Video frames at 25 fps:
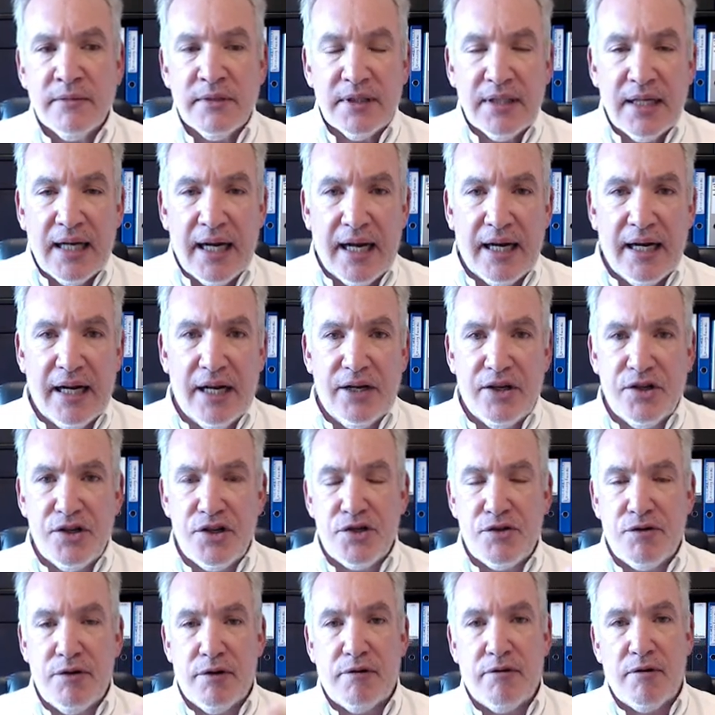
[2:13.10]
and
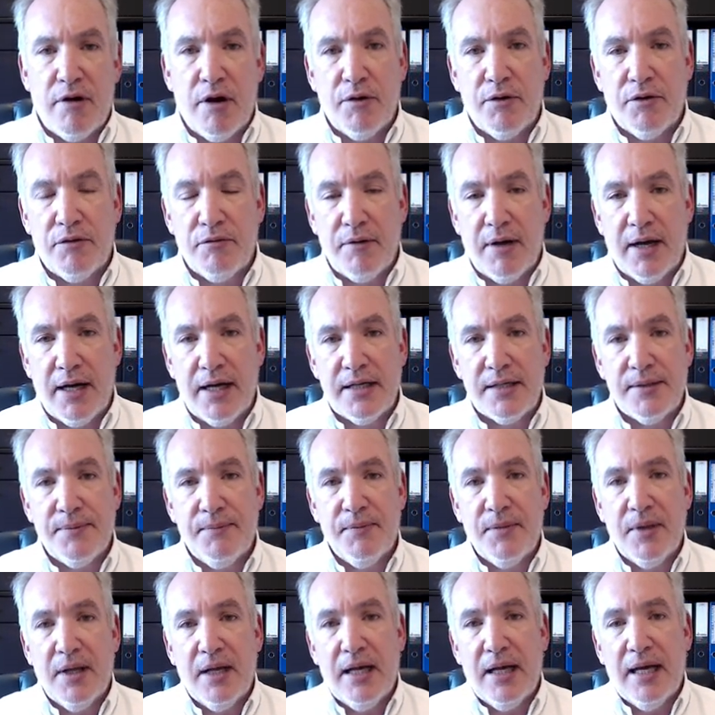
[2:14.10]
industry growth rate.
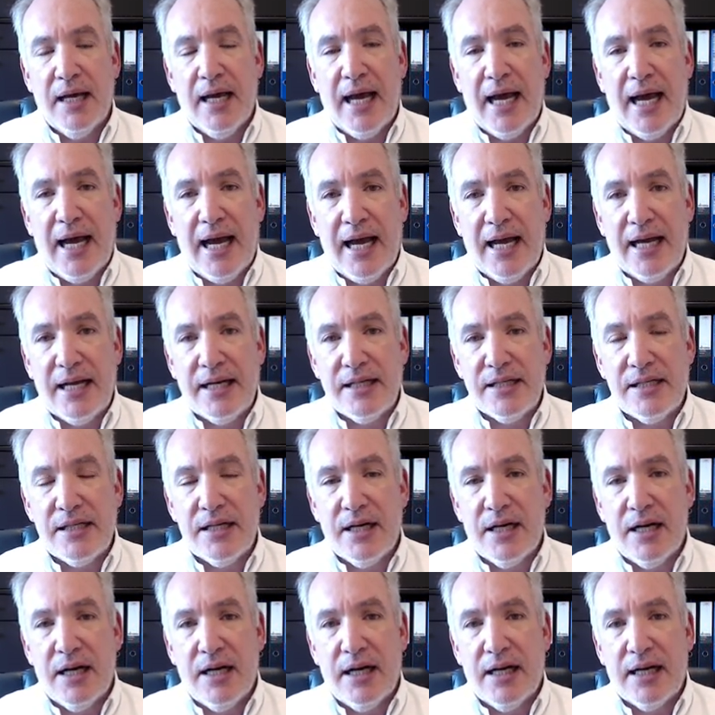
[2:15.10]
And
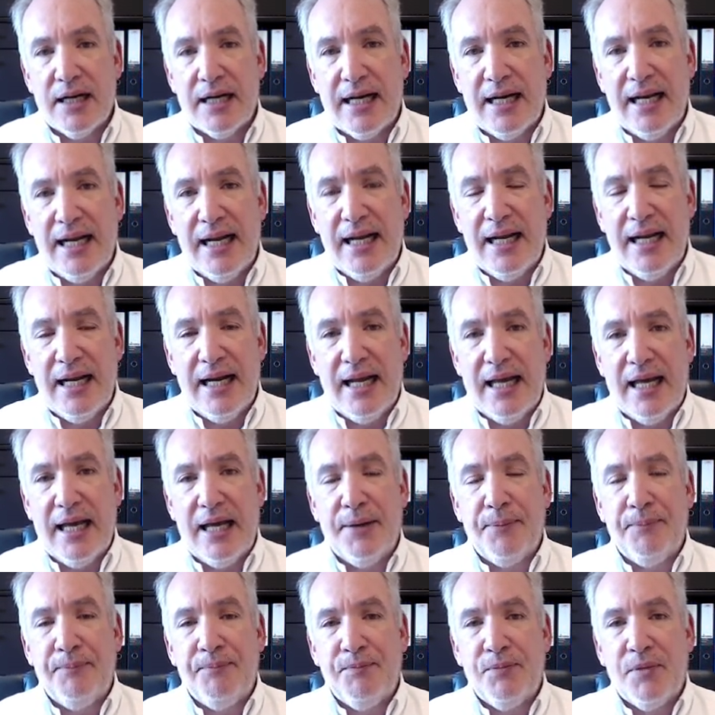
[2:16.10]
uh,
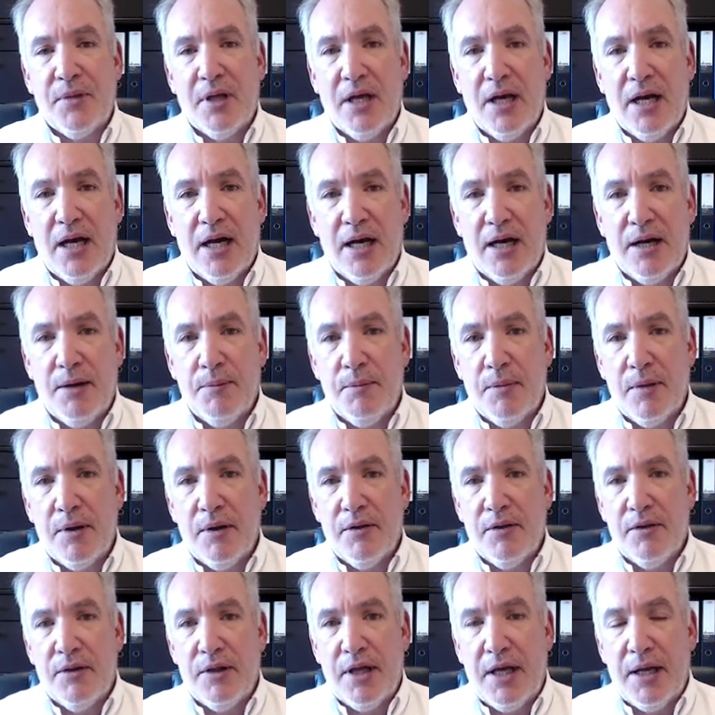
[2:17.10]
clearly, um,
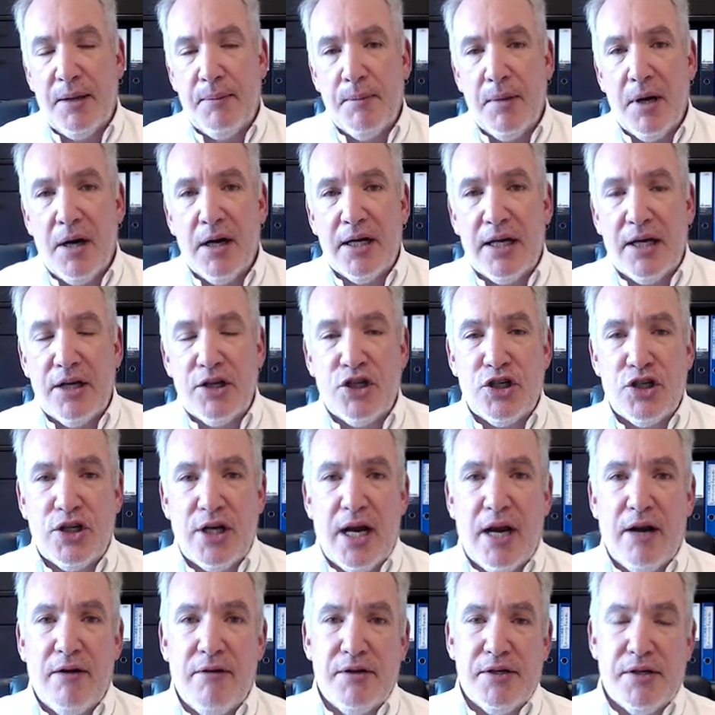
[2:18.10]
the market
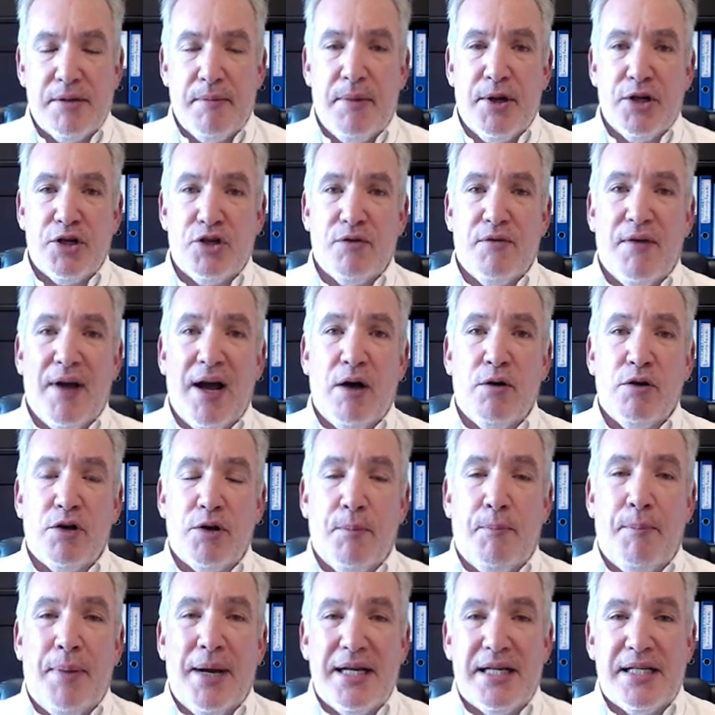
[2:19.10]
share is a measure of how
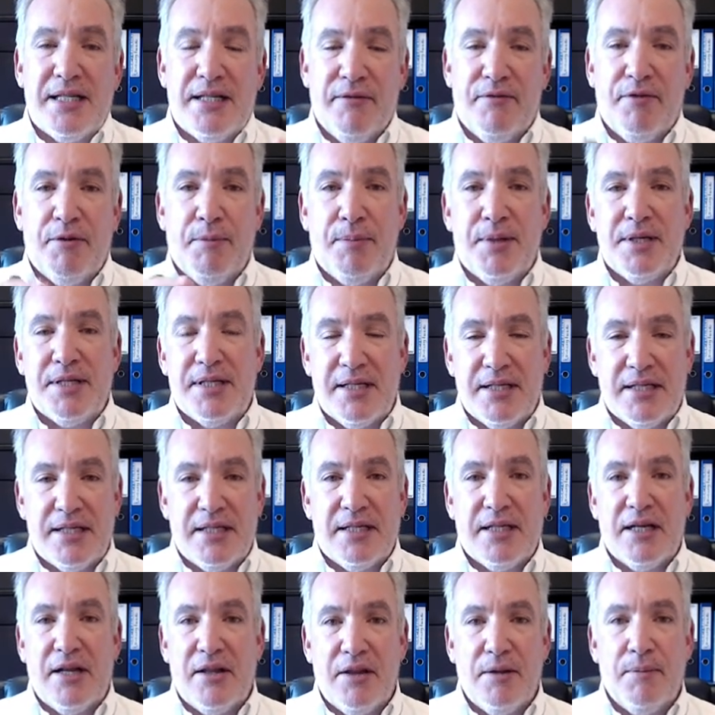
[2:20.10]
competitive the business
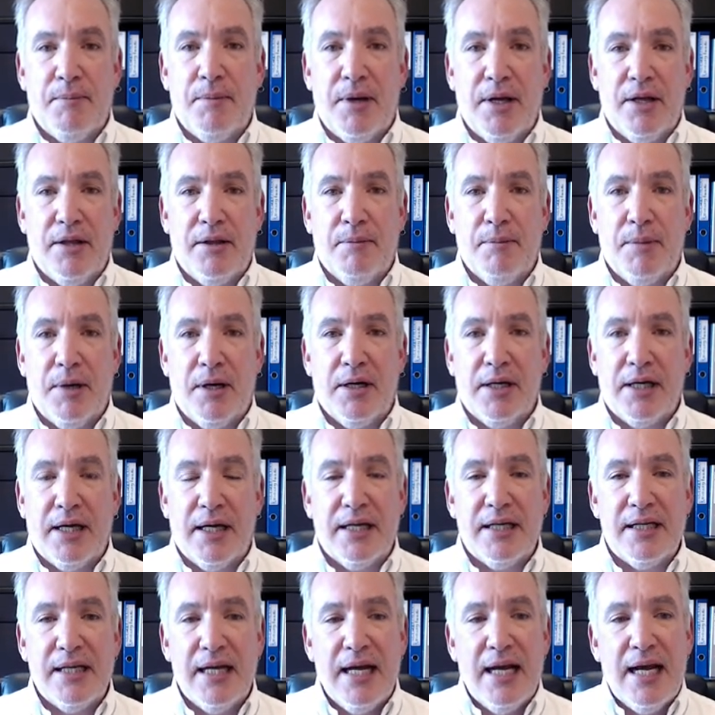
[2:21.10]
is in the in the
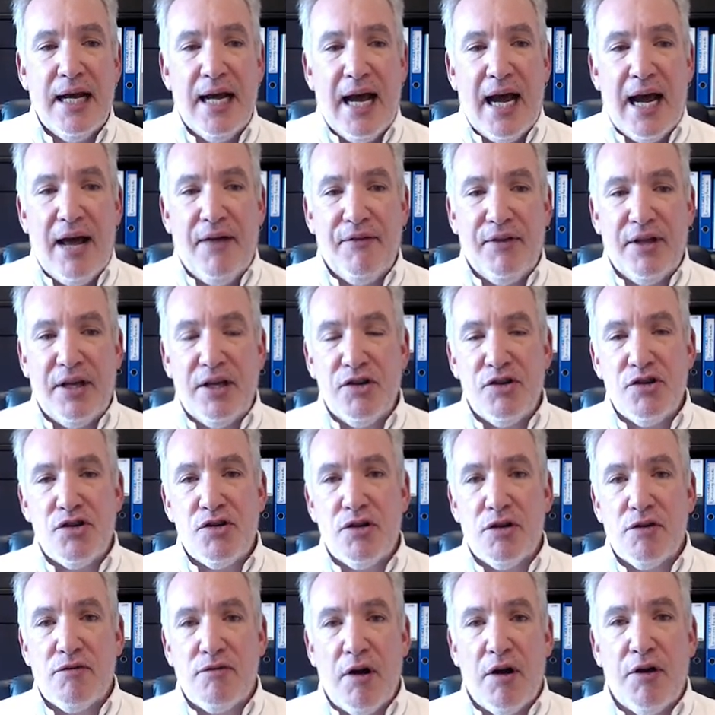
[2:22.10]
market, and the
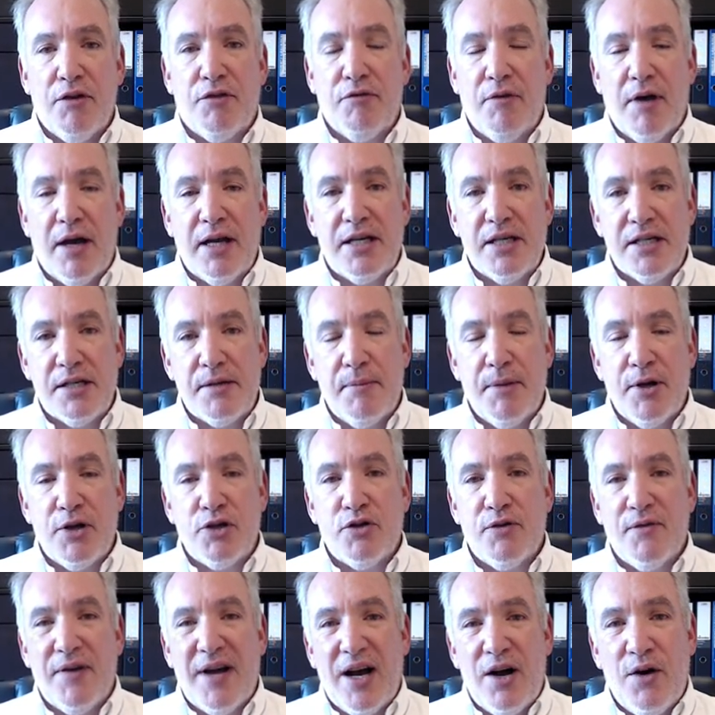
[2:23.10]
industry growth rate is a
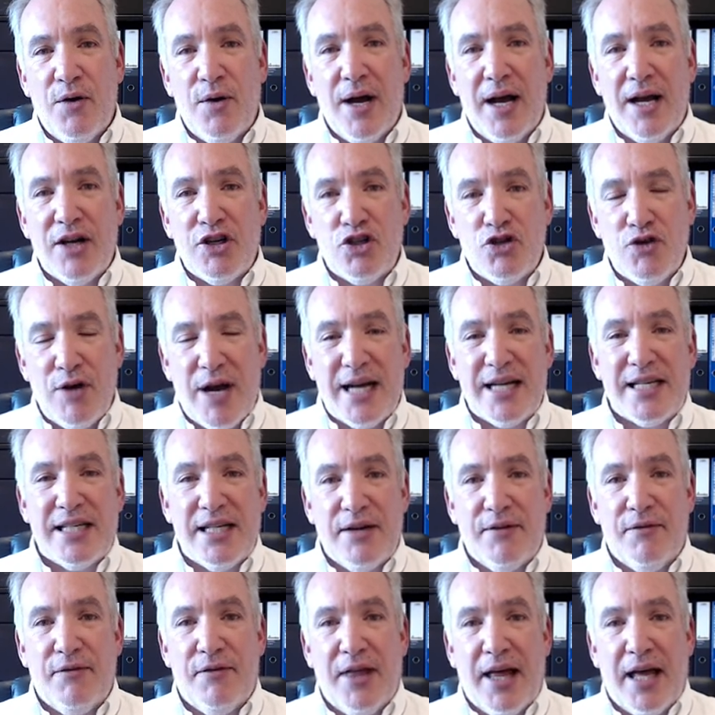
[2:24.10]
measure of how
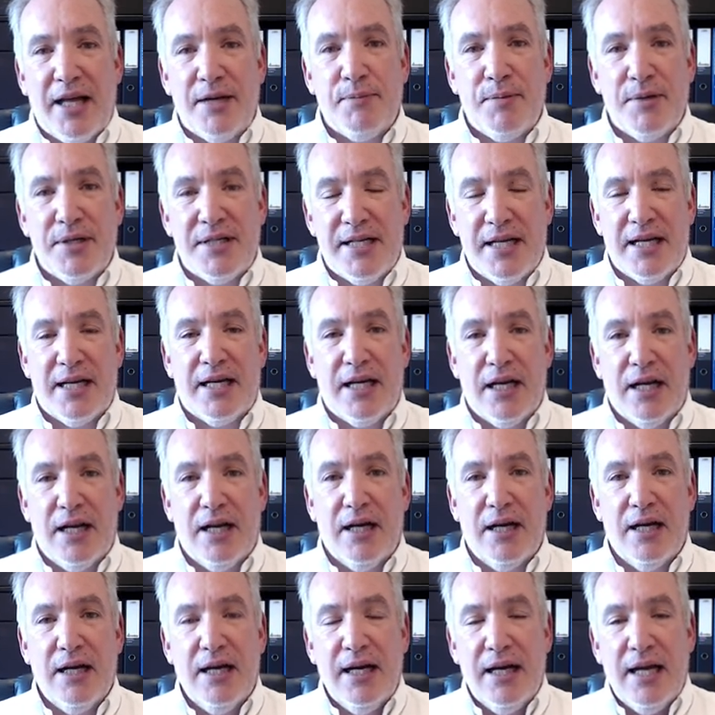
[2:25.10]
attractive that
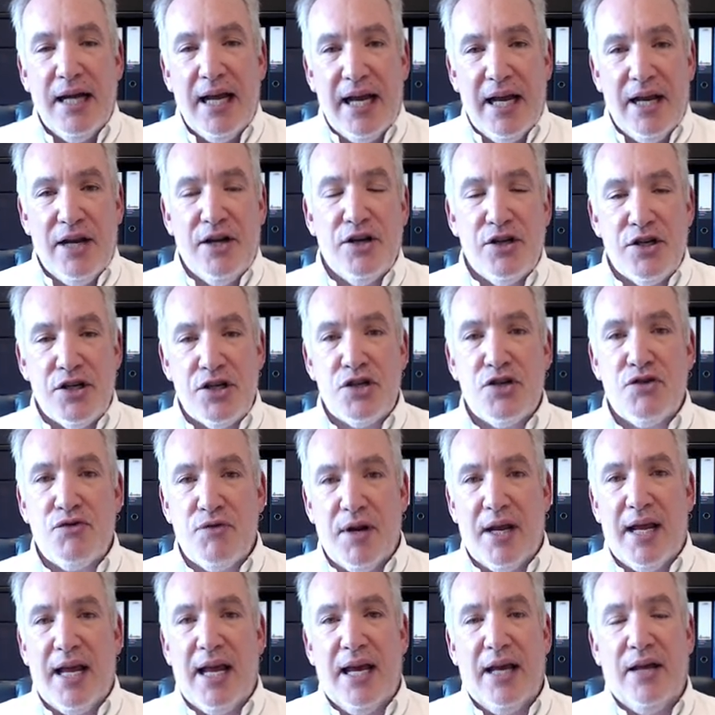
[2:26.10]
particular
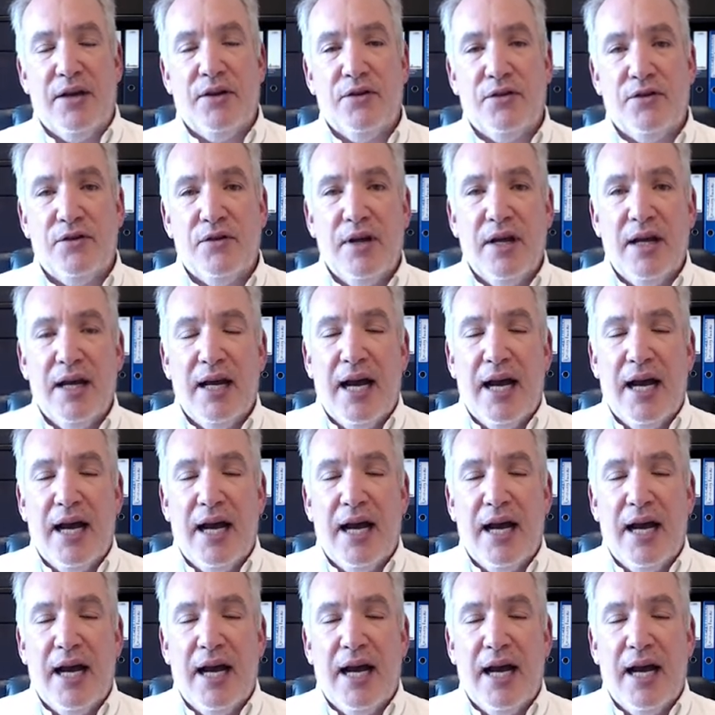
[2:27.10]
industry is.